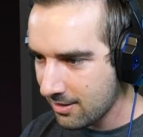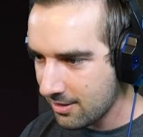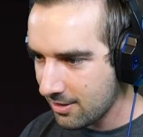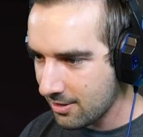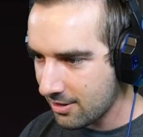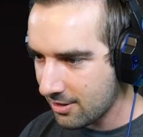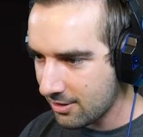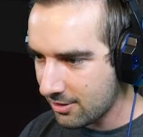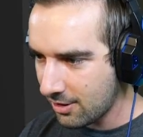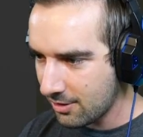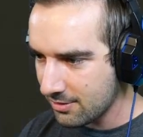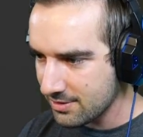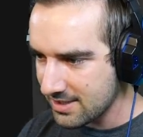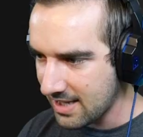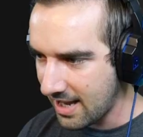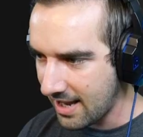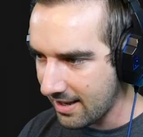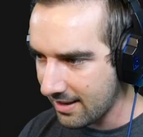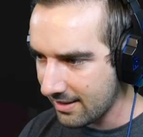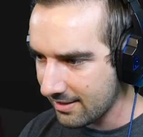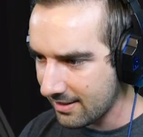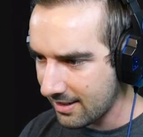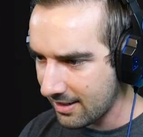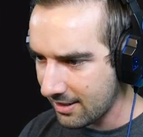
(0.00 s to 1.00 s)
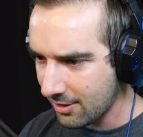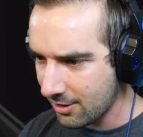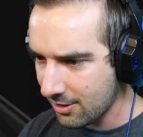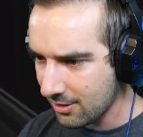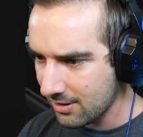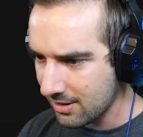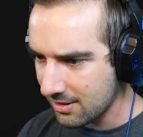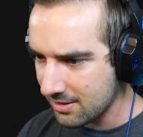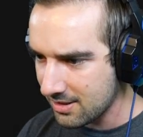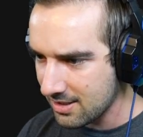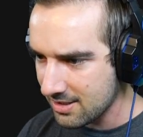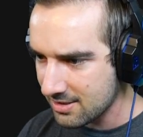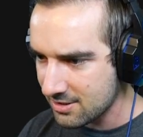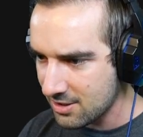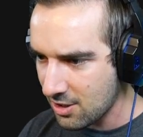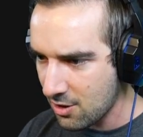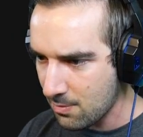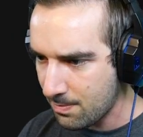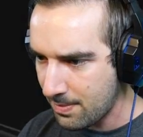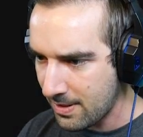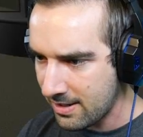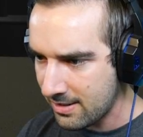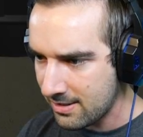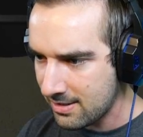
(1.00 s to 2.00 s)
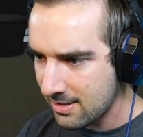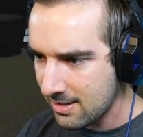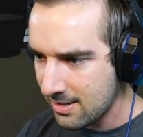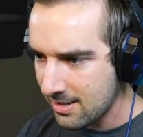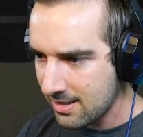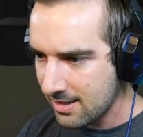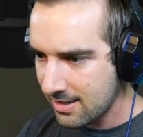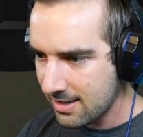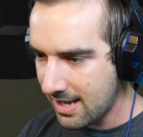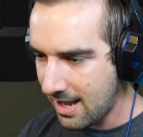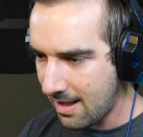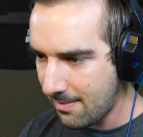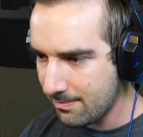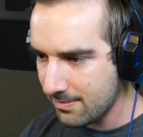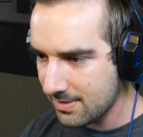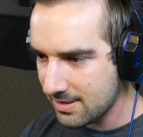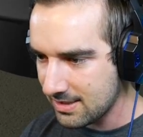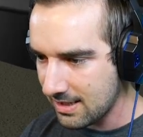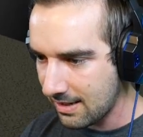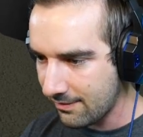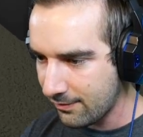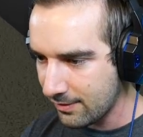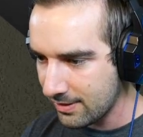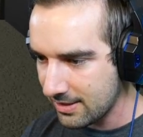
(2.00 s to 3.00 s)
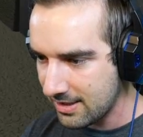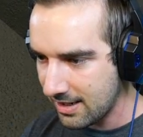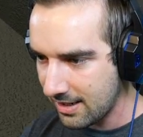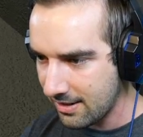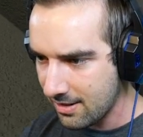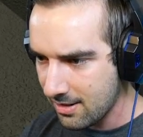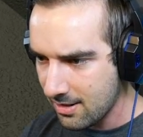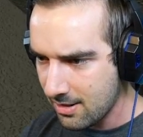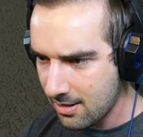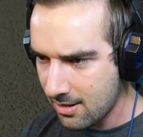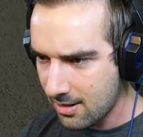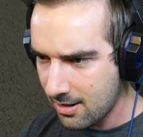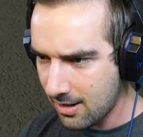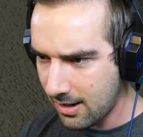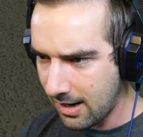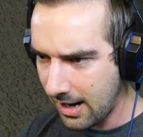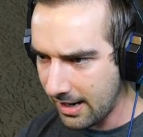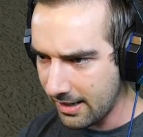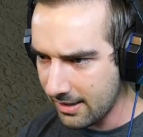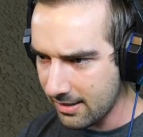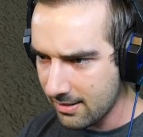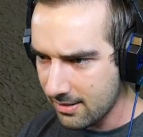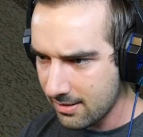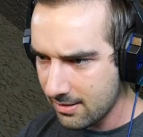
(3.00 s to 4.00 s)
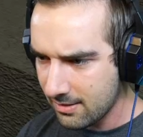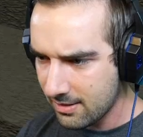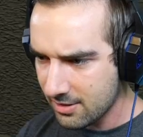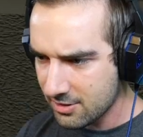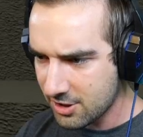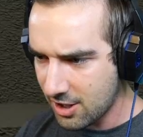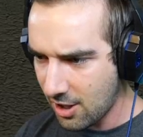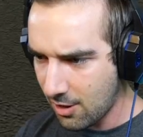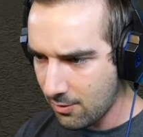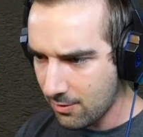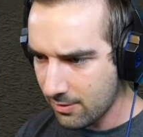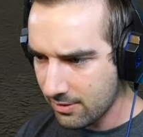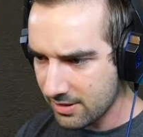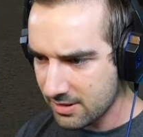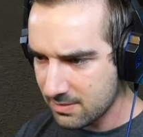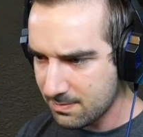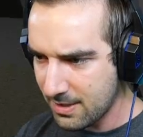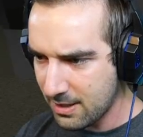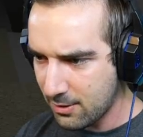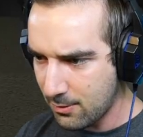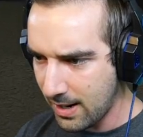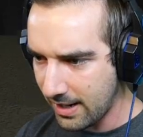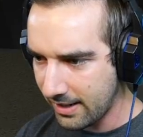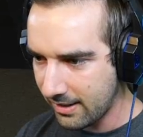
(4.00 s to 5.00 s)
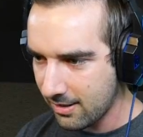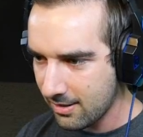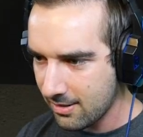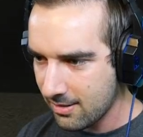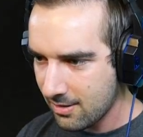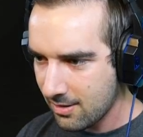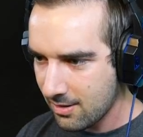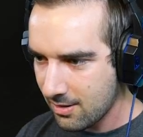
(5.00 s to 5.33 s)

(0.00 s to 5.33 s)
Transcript: You can close that. And then I heard that this opened. Yep, definitely did. All right, let's go. Let's be quick.